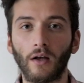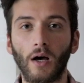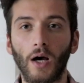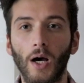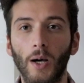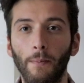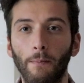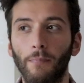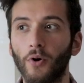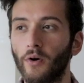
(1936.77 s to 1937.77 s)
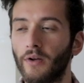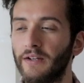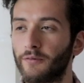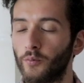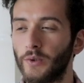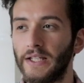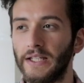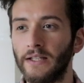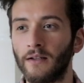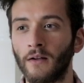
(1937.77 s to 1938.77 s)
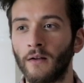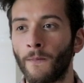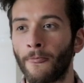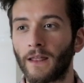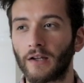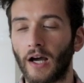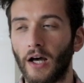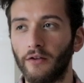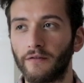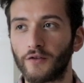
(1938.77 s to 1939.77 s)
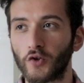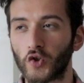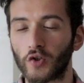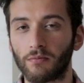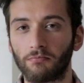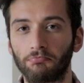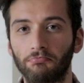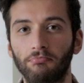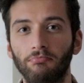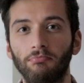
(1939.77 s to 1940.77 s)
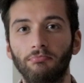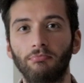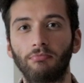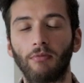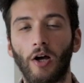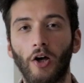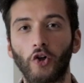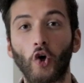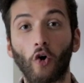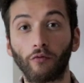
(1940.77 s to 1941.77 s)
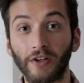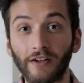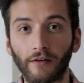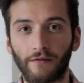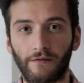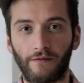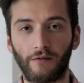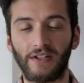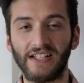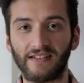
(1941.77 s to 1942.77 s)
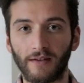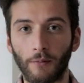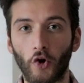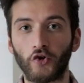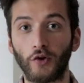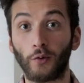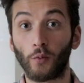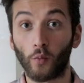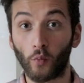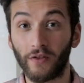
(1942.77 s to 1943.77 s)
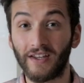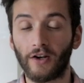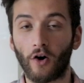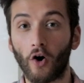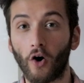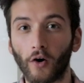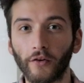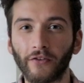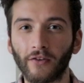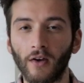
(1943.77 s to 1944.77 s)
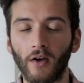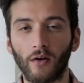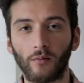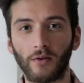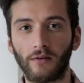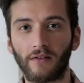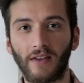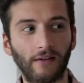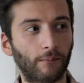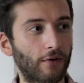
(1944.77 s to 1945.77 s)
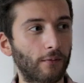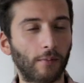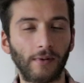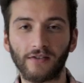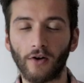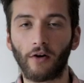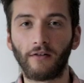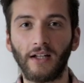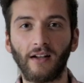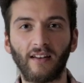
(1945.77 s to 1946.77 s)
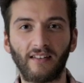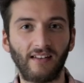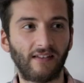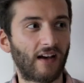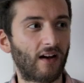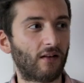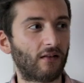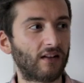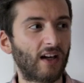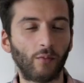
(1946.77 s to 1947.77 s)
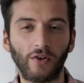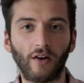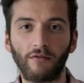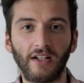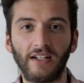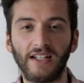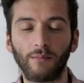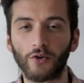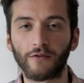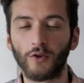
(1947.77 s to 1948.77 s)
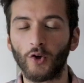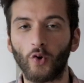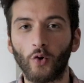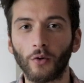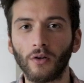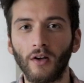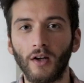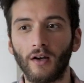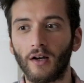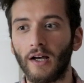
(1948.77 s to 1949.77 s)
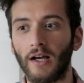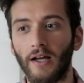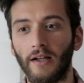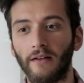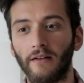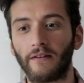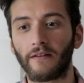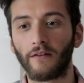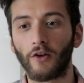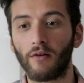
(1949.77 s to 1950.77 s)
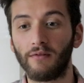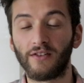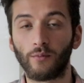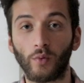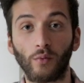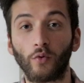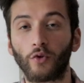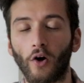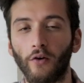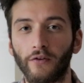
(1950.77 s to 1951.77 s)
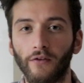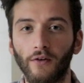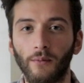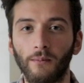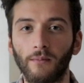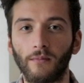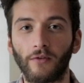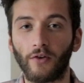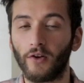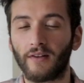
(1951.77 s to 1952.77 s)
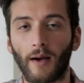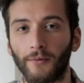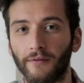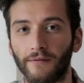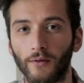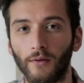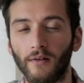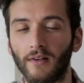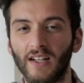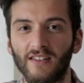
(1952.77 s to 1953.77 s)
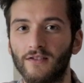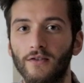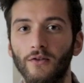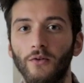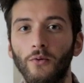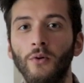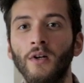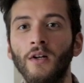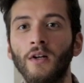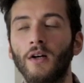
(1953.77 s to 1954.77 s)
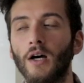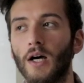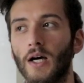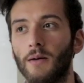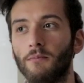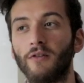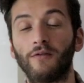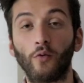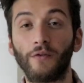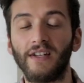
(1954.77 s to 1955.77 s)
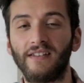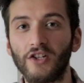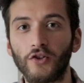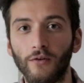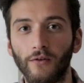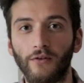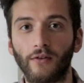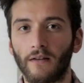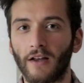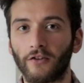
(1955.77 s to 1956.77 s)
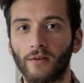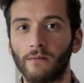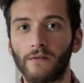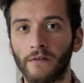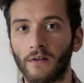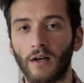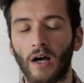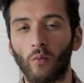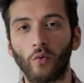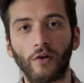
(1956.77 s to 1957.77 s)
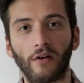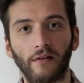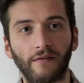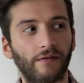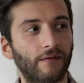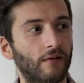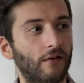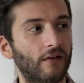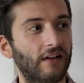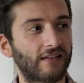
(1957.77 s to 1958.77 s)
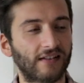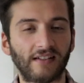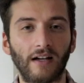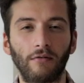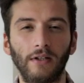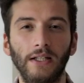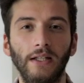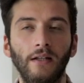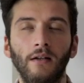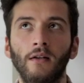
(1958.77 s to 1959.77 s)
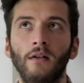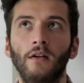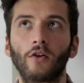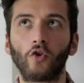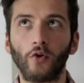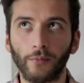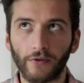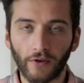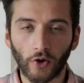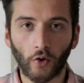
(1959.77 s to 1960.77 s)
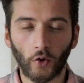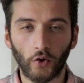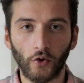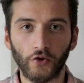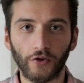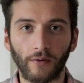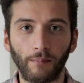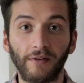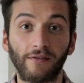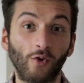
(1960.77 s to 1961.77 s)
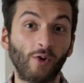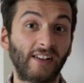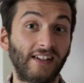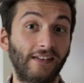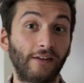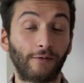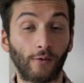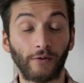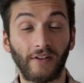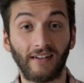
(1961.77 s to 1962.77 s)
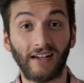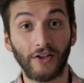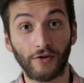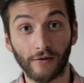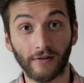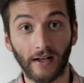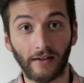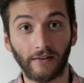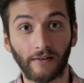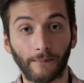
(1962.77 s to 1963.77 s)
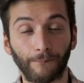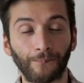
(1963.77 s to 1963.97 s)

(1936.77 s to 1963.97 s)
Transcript: Um, but if we kind of just uh, got rid of these emotions within our hearts, we'd then probably start realizing that, yeah, we don't really need much food at all. And the only reason we would go to them, certain types of food, is to um, avoid these issues. Uh, that's something that I wouldn't have necessarily come to the conclusion before I did this 14 day juice cleanse.